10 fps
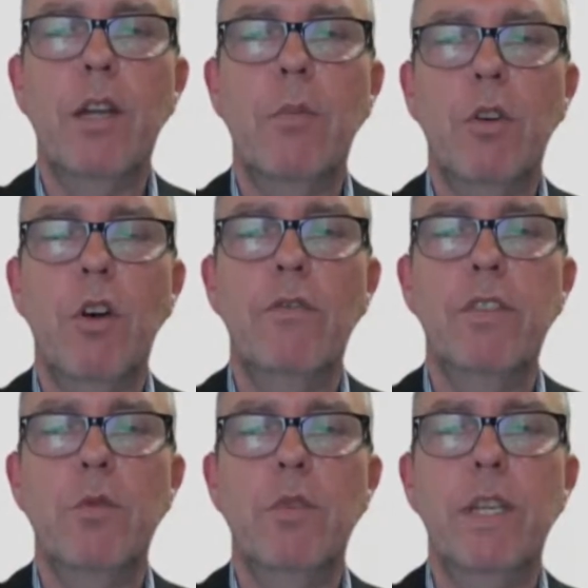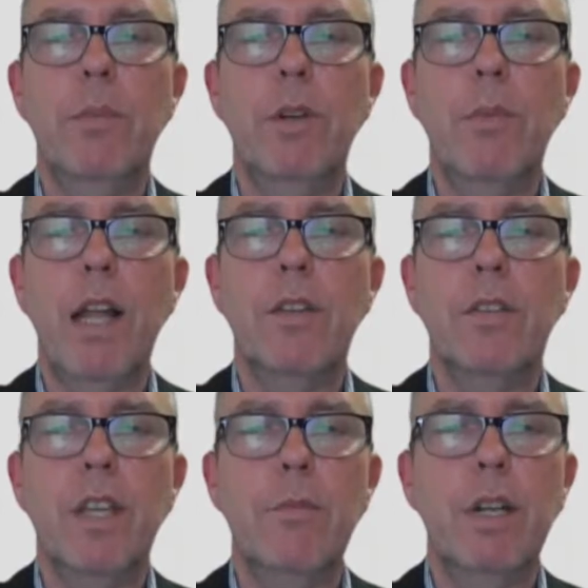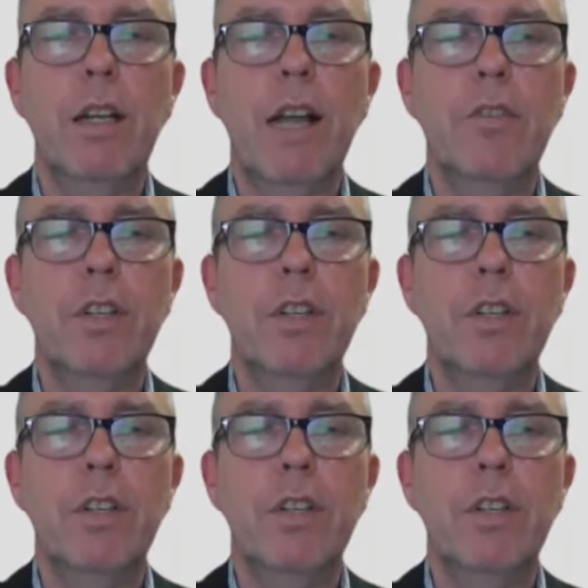And obviously with diplomats, they've been allowed to